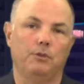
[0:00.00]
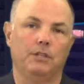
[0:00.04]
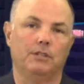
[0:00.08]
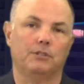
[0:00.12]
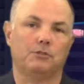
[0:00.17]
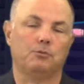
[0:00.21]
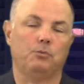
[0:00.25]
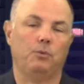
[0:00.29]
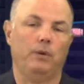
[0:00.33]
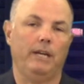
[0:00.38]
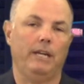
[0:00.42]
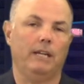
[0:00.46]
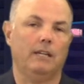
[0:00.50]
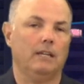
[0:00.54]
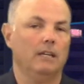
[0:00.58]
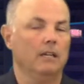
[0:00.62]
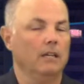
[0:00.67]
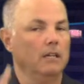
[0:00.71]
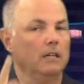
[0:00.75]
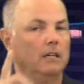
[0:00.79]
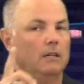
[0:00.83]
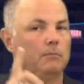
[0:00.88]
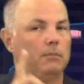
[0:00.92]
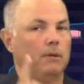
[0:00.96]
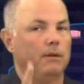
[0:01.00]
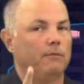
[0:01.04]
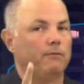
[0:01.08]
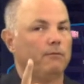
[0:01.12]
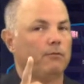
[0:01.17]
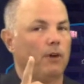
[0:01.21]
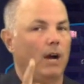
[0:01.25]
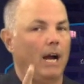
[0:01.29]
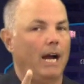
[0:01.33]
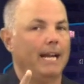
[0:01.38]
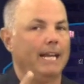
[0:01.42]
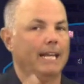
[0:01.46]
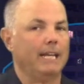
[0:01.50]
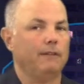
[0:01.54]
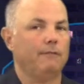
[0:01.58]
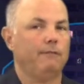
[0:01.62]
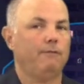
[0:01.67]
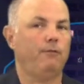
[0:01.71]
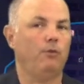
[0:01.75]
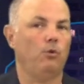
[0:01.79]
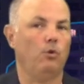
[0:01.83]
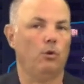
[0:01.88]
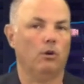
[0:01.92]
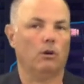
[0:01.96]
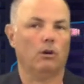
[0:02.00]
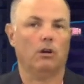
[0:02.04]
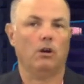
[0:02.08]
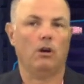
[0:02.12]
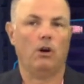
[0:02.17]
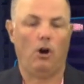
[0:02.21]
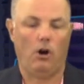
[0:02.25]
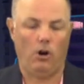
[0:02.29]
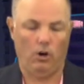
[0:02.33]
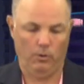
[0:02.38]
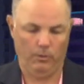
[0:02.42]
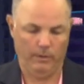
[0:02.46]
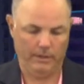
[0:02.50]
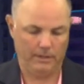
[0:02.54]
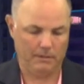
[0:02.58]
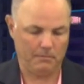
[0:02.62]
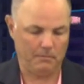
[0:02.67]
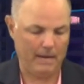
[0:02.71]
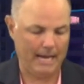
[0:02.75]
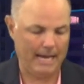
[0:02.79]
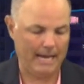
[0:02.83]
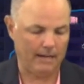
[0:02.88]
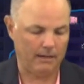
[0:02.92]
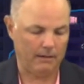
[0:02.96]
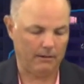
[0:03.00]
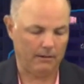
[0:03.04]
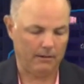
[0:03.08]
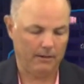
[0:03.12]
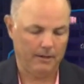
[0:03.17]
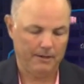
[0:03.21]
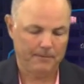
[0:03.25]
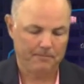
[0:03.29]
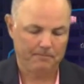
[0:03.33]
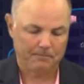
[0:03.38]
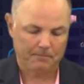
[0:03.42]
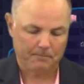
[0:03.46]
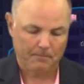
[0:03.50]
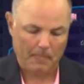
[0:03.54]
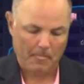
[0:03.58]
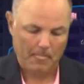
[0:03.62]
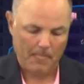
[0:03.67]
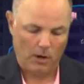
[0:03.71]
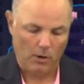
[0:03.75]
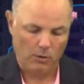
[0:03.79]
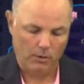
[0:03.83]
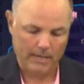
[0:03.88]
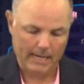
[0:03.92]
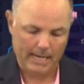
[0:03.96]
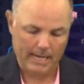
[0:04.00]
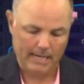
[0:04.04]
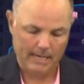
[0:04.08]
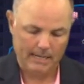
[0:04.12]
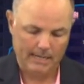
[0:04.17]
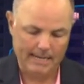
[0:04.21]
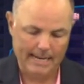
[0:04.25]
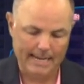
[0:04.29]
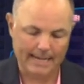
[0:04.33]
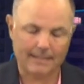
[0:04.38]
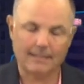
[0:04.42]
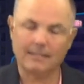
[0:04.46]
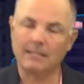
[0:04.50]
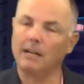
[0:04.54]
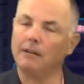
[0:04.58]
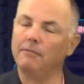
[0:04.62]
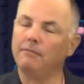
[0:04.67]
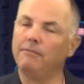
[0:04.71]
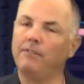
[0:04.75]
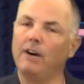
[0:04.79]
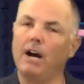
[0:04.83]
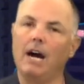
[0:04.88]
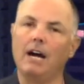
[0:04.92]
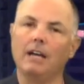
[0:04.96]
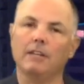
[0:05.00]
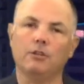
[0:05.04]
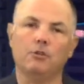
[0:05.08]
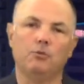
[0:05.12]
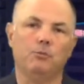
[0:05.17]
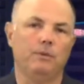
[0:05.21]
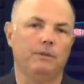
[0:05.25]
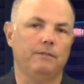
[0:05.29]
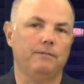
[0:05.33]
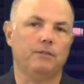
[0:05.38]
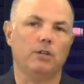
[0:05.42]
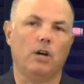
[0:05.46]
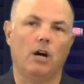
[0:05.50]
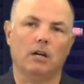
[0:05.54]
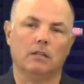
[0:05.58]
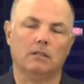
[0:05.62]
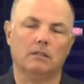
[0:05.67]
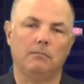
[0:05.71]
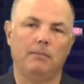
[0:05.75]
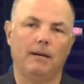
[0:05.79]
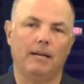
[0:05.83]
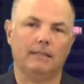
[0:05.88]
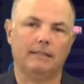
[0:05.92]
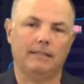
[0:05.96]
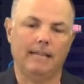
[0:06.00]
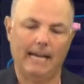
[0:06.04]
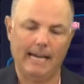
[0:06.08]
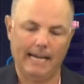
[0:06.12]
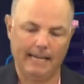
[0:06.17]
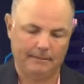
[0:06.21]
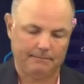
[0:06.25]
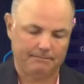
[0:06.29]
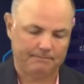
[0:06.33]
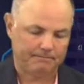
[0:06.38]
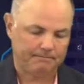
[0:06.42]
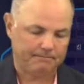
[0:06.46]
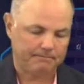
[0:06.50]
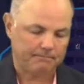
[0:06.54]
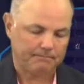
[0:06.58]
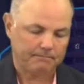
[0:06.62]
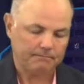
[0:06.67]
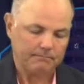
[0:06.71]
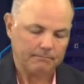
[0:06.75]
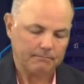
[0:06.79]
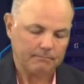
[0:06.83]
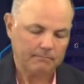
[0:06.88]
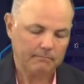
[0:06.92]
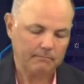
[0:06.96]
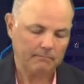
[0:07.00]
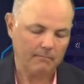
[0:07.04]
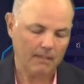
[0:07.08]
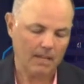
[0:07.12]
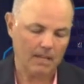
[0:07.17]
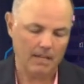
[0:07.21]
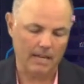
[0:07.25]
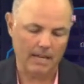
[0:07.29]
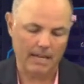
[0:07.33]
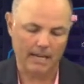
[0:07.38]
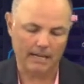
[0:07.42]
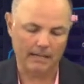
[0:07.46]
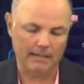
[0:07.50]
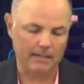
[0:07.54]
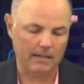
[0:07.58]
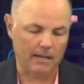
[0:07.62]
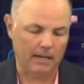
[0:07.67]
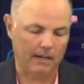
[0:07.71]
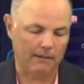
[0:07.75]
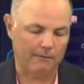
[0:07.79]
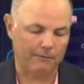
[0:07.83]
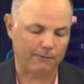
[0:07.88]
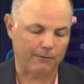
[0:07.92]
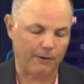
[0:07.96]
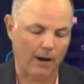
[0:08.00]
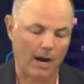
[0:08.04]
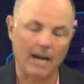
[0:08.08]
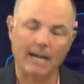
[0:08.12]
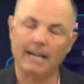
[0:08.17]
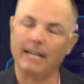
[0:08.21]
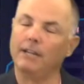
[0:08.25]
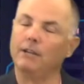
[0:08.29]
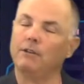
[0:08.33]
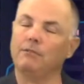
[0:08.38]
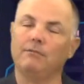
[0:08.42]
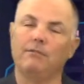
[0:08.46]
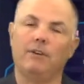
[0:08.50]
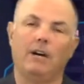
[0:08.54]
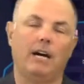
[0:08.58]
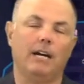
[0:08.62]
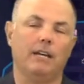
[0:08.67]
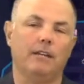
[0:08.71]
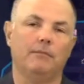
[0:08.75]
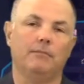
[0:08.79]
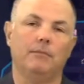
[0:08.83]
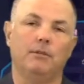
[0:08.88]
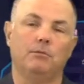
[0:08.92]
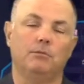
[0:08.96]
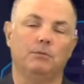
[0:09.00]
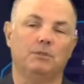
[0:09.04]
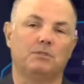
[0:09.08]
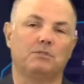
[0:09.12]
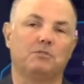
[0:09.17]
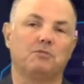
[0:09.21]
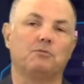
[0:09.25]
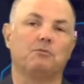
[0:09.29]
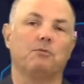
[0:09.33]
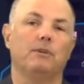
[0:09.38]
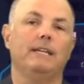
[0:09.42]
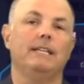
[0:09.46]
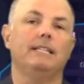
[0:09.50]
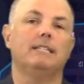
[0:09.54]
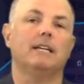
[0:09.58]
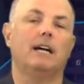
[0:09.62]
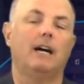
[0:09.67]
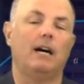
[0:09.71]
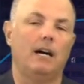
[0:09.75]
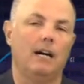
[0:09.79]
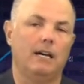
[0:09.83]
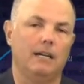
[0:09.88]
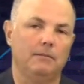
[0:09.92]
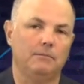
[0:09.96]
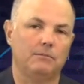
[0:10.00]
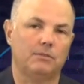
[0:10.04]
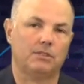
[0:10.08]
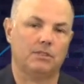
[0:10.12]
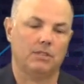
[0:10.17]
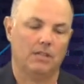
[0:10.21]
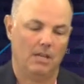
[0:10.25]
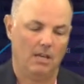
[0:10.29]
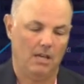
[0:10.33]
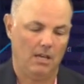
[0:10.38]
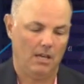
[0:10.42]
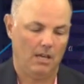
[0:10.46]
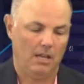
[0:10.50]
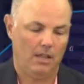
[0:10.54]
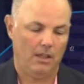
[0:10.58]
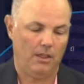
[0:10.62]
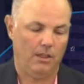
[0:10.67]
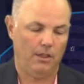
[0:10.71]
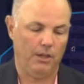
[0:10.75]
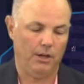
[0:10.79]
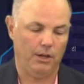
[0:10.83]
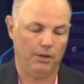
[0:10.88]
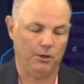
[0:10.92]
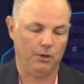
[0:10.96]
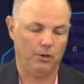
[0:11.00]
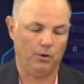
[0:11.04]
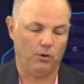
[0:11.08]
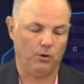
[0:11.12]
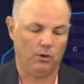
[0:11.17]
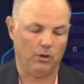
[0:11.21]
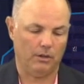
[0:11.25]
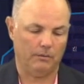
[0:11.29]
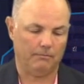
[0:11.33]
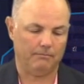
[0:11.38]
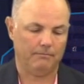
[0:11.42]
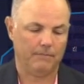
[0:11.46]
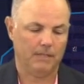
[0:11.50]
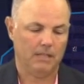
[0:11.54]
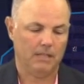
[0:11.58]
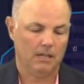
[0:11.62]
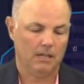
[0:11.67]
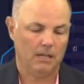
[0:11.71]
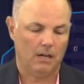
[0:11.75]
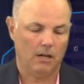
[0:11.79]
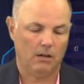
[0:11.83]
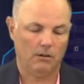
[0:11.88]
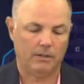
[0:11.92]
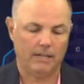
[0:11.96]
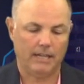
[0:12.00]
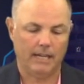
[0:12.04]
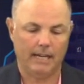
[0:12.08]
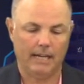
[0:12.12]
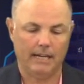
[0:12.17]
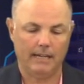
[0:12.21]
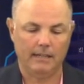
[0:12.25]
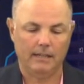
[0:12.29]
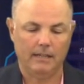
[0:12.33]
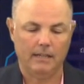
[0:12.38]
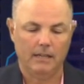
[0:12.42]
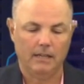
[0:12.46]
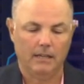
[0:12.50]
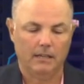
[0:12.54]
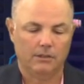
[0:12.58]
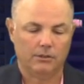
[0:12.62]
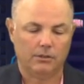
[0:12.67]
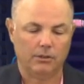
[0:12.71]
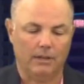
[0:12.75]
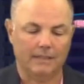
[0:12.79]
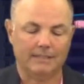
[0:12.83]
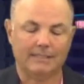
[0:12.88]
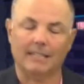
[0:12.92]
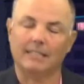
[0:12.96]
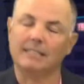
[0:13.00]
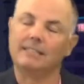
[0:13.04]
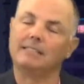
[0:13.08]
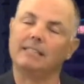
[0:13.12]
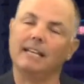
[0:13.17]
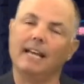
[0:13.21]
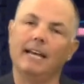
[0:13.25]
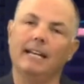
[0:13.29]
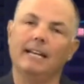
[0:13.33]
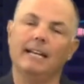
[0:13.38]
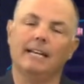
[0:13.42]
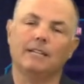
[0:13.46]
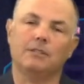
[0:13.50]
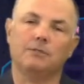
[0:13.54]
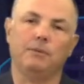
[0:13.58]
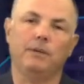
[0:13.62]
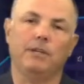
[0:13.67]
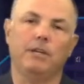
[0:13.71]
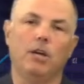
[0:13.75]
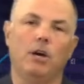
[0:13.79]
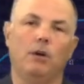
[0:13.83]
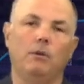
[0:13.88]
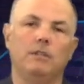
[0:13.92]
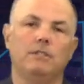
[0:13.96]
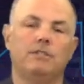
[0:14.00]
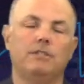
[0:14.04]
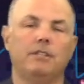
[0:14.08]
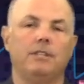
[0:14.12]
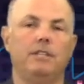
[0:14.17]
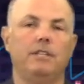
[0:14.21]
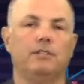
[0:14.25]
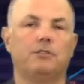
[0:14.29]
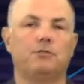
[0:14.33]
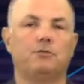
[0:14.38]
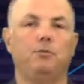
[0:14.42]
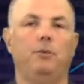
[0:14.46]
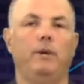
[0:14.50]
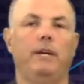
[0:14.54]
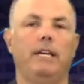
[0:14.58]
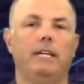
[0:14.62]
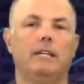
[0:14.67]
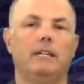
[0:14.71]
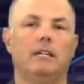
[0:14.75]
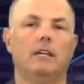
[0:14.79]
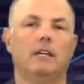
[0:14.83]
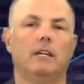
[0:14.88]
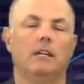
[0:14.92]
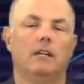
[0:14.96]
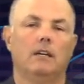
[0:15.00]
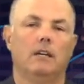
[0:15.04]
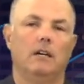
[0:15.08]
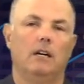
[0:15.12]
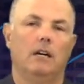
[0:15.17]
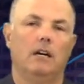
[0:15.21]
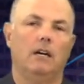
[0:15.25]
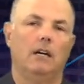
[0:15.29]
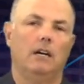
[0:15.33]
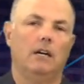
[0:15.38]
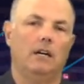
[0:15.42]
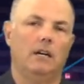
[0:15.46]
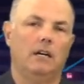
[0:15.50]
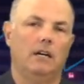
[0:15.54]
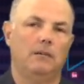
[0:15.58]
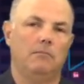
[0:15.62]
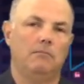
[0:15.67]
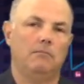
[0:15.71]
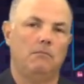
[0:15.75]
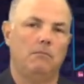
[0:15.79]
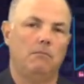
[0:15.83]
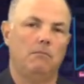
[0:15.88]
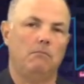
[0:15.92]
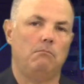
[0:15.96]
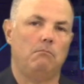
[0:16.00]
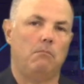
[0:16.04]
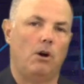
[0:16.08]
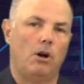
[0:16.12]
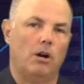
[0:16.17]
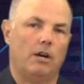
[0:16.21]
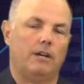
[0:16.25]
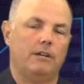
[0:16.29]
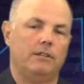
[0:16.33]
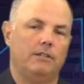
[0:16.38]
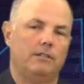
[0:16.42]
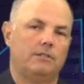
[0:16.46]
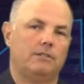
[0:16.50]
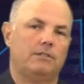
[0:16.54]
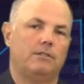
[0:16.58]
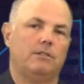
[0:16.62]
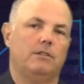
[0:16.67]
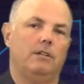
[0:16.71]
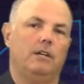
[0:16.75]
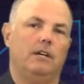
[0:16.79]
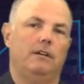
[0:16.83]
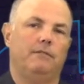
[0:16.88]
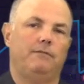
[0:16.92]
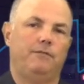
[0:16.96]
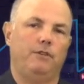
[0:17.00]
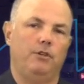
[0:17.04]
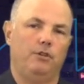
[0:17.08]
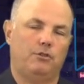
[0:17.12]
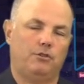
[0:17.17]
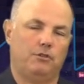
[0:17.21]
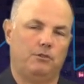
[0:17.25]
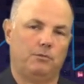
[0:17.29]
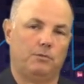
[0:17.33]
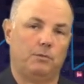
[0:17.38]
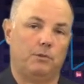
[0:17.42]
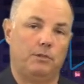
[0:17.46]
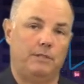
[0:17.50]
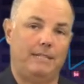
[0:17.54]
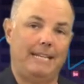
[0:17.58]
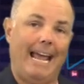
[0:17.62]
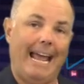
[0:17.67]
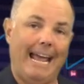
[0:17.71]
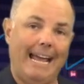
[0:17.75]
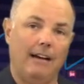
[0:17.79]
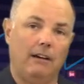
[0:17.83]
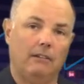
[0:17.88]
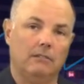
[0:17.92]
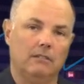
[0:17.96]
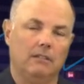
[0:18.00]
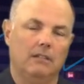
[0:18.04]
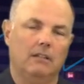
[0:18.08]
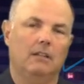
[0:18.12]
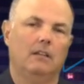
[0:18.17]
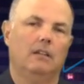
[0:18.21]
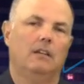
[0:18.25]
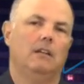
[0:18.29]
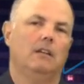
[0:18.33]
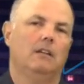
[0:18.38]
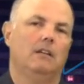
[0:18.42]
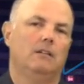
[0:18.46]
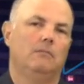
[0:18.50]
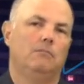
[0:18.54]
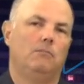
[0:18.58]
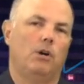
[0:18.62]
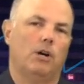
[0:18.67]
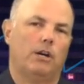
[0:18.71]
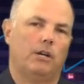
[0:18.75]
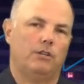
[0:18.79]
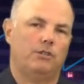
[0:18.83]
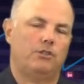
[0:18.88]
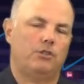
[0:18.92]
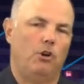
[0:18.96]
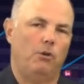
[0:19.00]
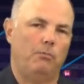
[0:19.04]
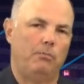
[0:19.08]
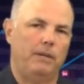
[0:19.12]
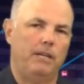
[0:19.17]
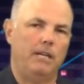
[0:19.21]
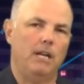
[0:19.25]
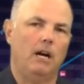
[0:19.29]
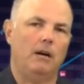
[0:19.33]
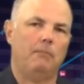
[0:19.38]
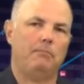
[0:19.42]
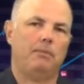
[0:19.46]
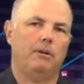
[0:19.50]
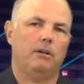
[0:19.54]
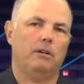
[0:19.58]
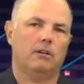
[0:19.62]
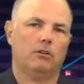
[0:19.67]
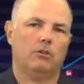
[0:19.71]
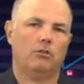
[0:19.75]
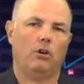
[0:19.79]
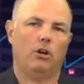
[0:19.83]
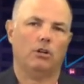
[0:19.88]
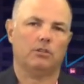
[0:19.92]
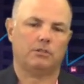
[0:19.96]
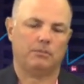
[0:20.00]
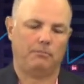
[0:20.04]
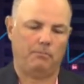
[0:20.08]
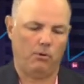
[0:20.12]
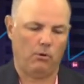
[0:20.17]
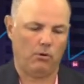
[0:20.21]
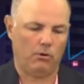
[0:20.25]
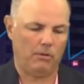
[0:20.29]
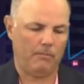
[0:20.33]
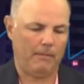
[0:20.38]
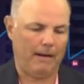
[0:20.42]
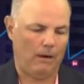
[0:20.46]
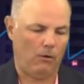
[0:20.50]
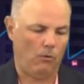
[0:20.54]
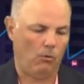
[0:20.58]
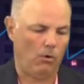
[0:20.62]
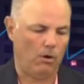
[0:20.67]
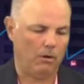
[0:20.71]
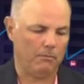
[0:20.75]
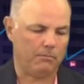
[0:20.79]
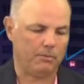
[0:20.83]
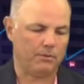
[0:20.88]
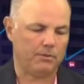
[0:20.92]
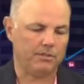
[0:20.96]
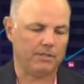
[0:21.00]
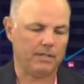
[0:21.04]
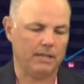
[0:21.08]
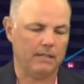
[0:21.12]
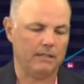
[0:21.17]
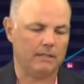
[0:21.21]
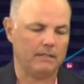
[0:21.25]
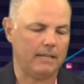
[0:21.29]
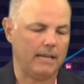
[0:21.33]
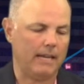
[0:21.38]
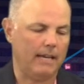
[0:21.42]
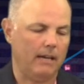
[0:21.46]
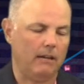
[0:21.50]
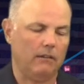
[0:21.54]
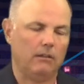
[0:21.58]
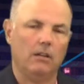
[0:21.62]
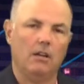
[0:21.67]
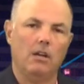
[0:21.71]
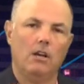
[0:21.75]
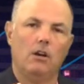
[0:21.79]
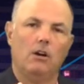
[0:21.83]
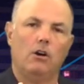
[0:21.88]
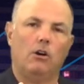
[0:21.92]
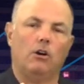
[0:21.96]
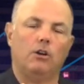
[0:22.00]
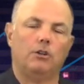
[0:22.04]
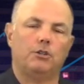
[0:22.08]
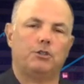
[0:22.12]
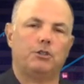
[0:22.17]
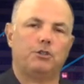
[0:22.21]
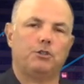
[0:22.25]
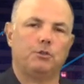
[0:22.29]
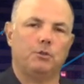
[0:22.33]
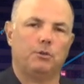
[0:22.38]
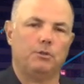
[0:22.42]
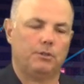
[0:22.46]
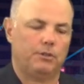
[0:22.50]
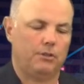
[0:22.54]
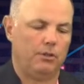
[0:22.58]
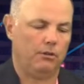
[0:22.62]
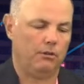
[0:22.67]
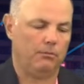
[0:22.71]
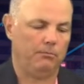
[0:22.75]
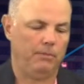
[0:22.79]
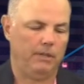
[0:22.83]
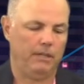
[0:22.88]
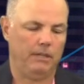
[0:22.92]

this week. But Friday at four always matter. Okay, next up, volume. We've talked about that. And uh, Friday on volume, it was three times the norm. Okay, so as I said, as we go into this week, um, markets, uh, futures were down. Markets opened up across the board about one percent down. Our short-term